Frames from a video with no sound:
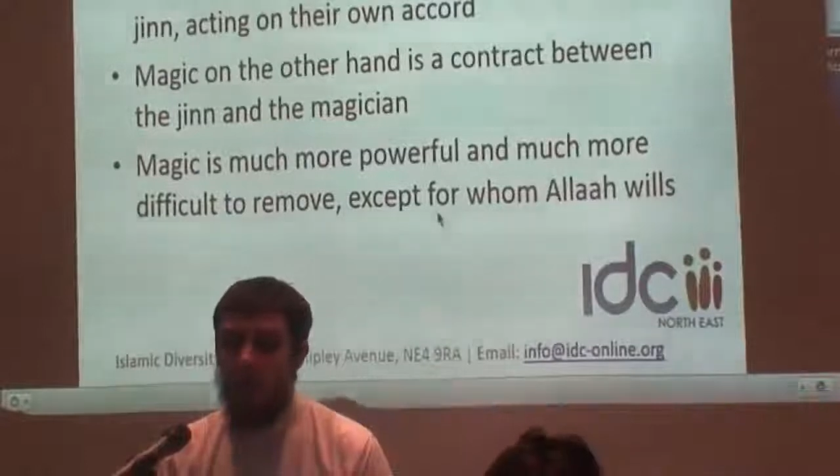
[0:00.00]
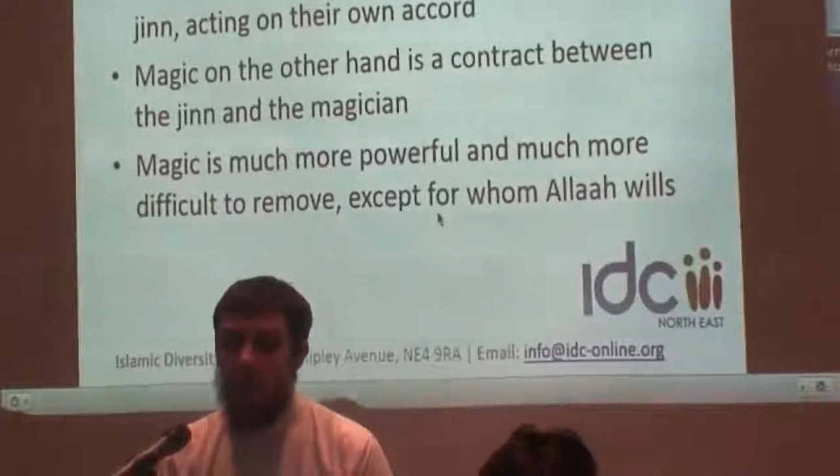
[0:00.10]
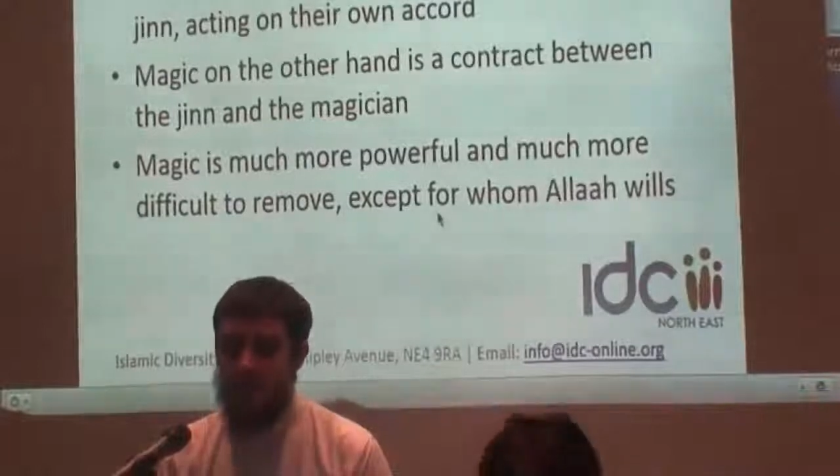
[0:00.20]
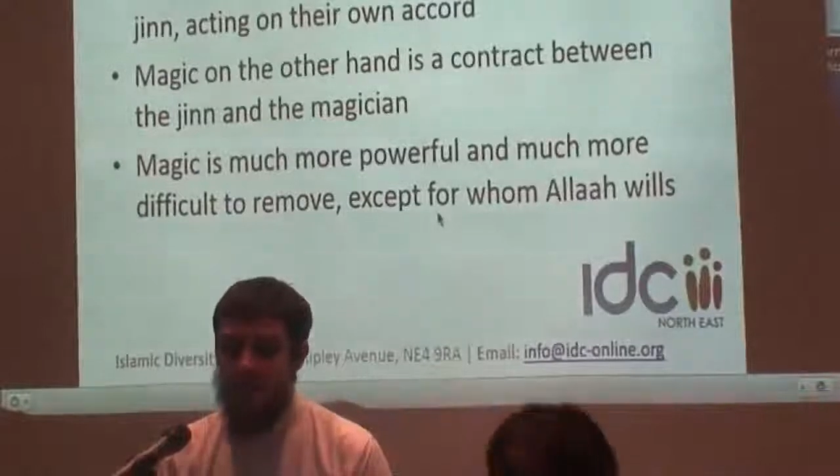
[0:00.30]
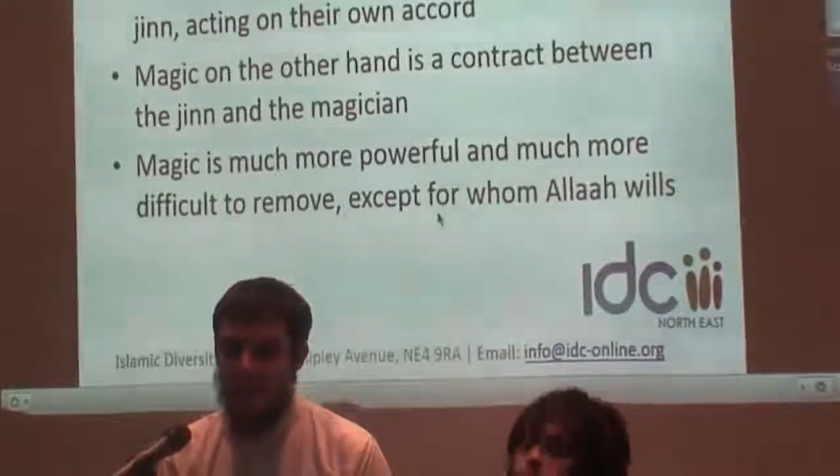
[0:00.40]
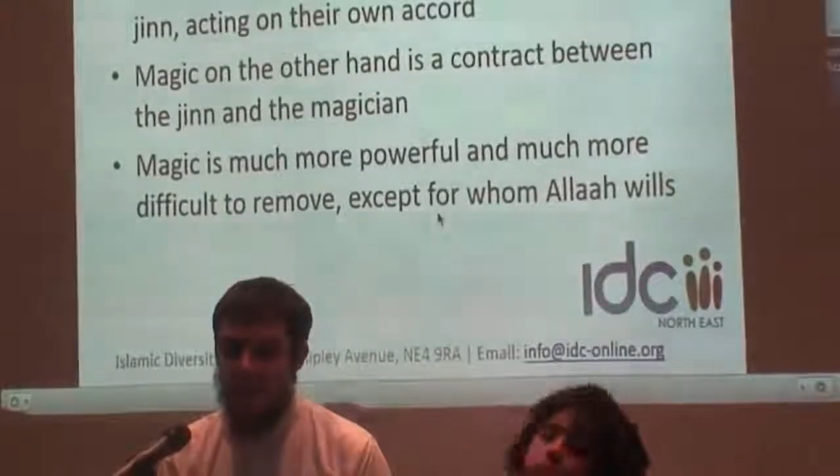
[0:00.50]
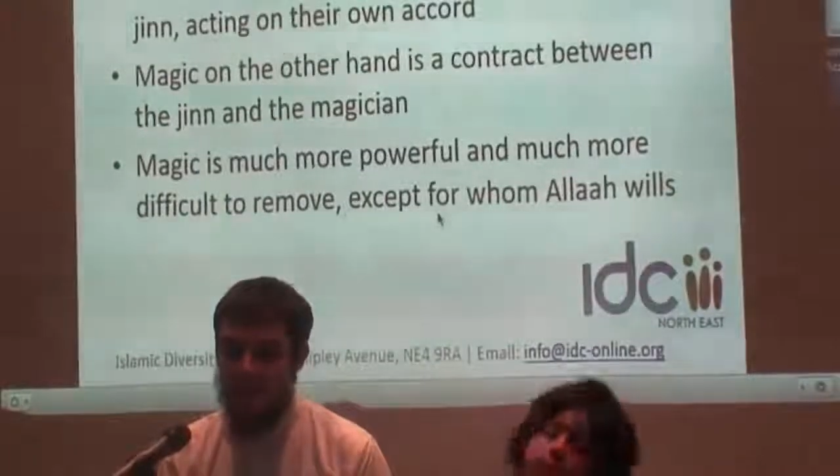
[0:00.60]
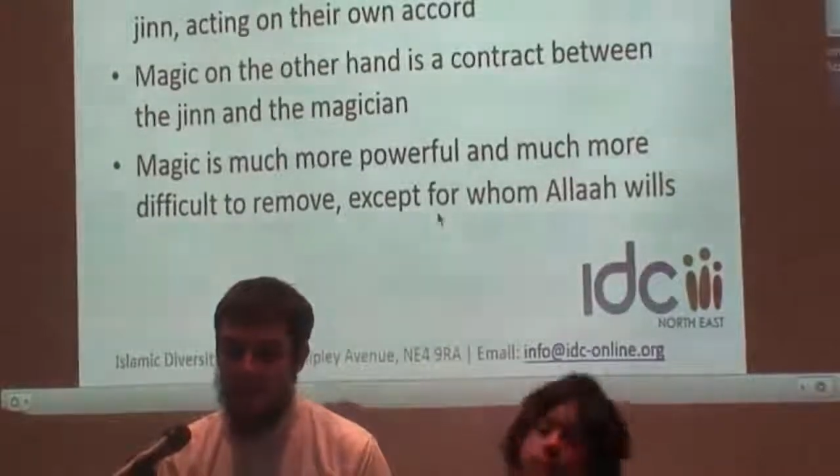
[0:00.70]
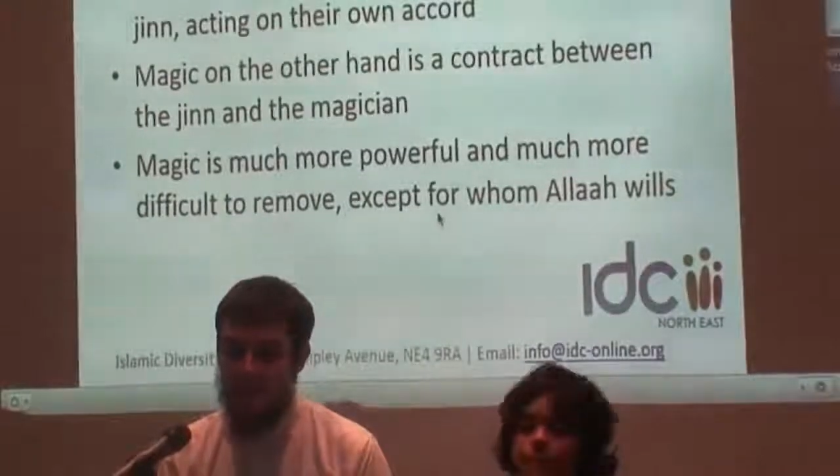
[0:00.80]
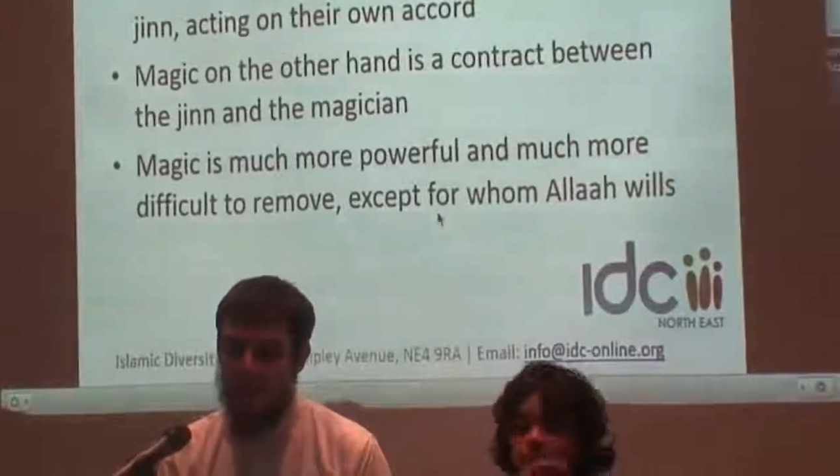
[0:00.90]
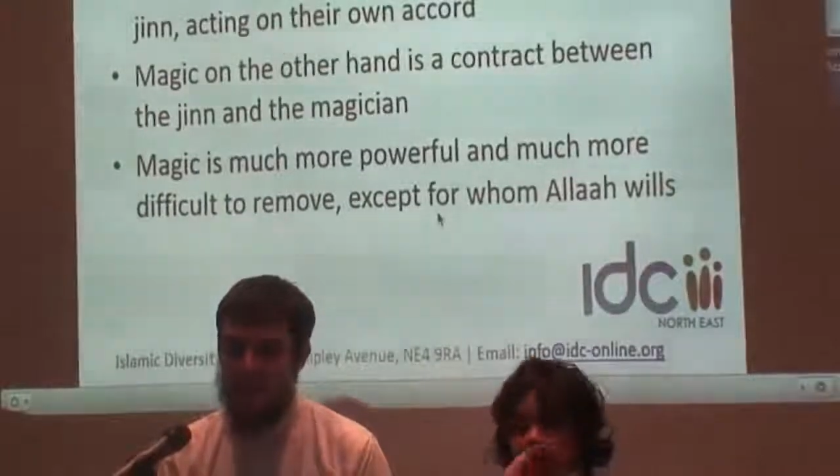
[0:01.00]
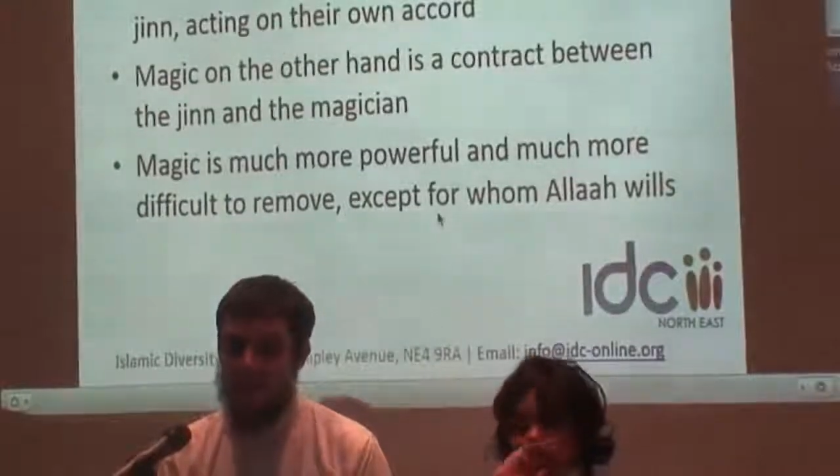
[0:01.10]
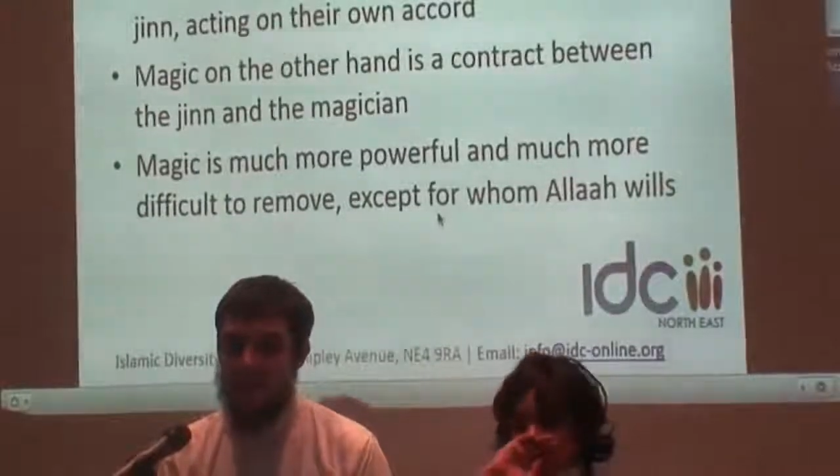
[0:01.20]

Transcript: possession is